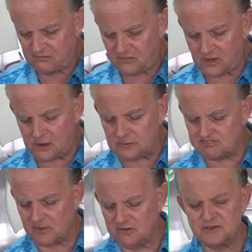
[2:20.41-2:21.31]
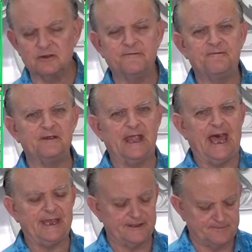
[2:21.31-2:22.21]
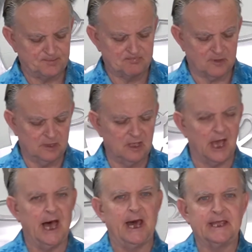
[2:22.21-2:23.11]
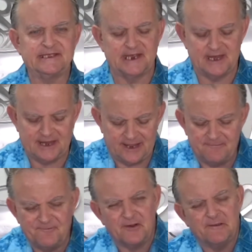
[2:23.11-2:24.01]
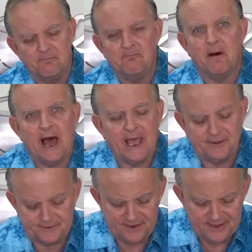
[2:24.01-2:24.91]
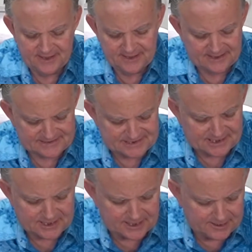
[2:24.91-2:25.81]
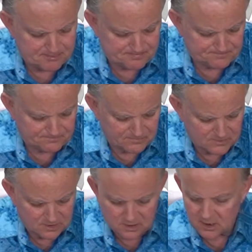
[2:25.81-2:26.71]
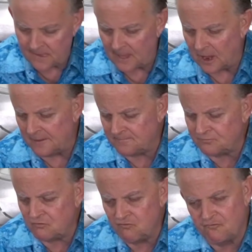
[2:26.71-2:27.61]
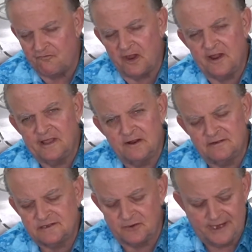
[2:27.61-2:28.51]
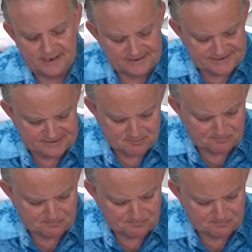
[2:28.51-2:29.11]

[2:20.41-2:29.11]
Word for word: Sort of flat on acidity, very mild acidity, um, very little sweetness,